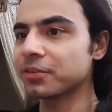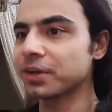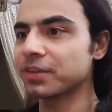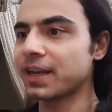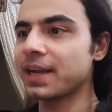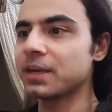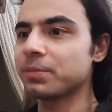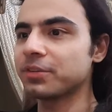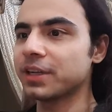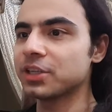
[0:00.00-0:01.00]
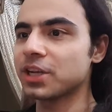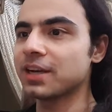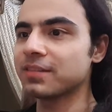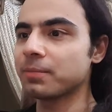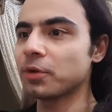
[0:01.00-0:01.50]
so it's a 90%
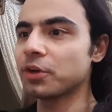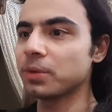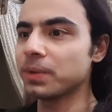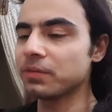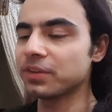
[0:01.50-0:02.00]
chance I'm going to be